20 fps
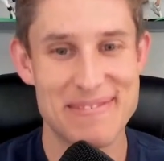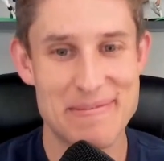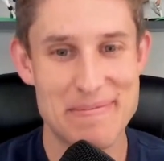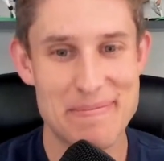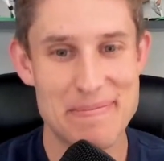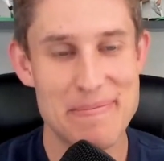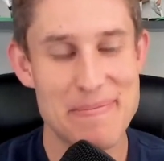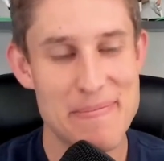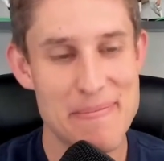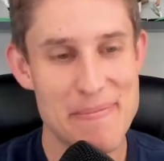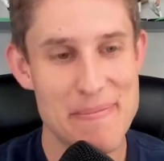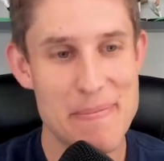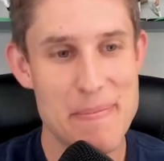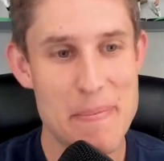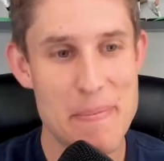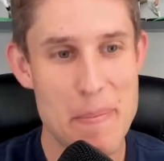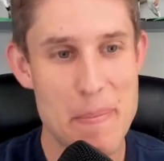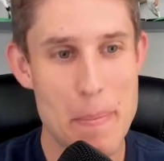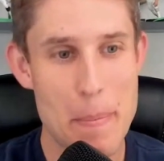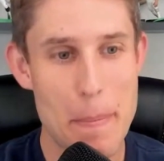
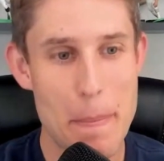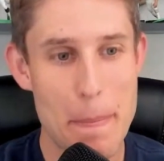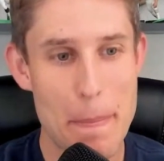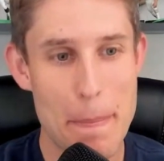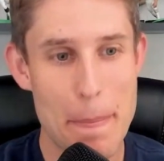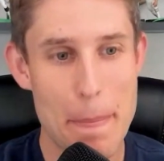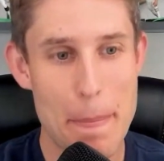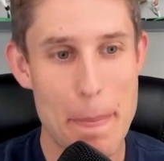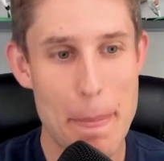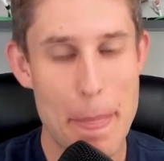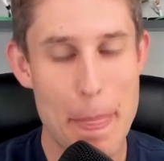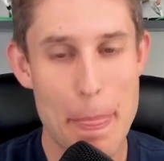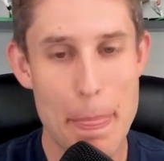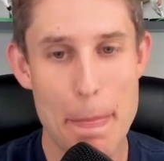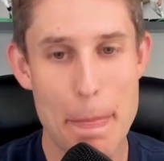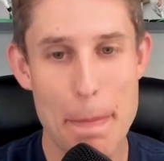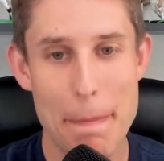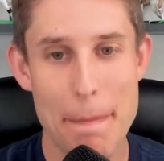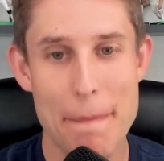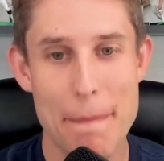
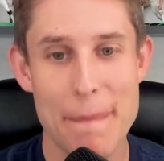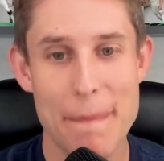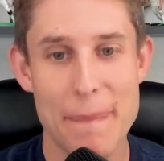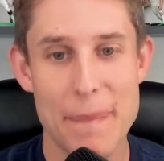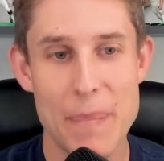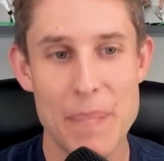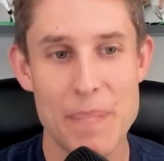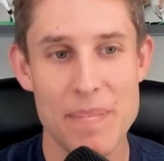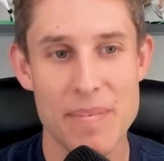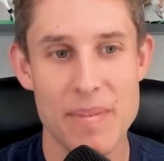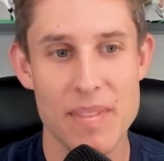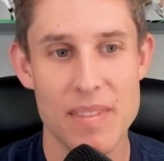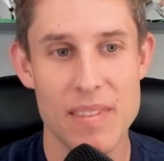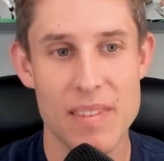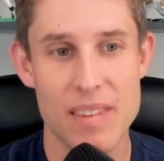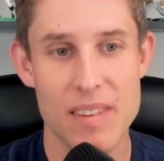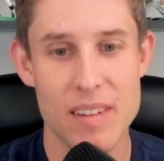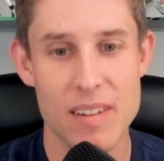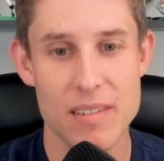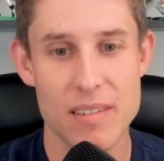
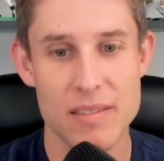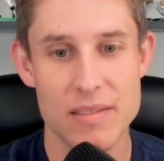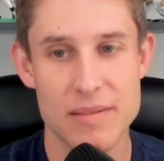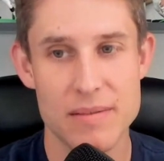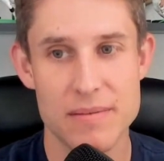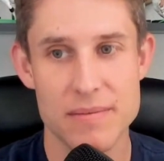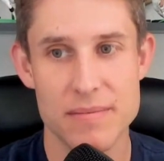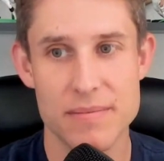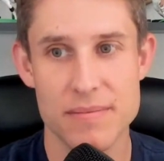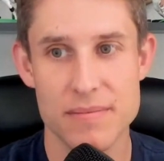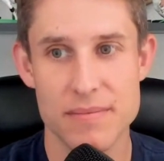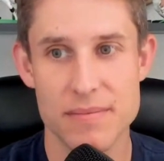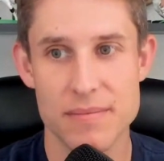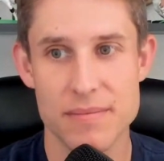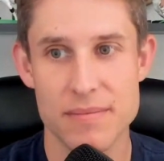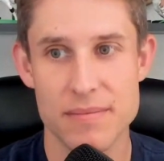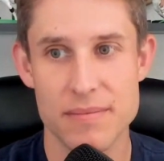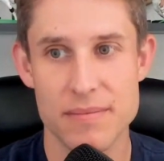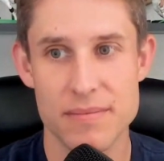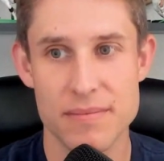
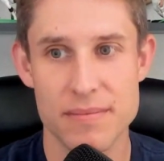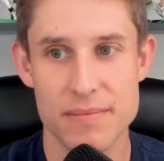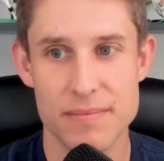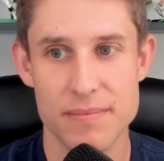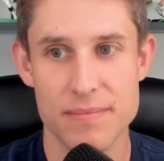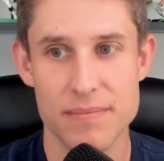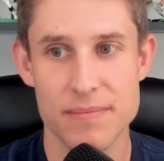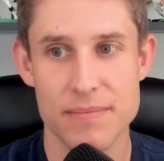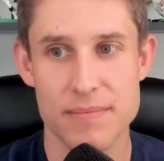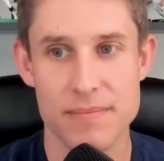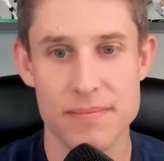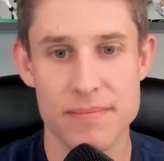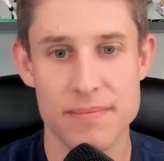(silent)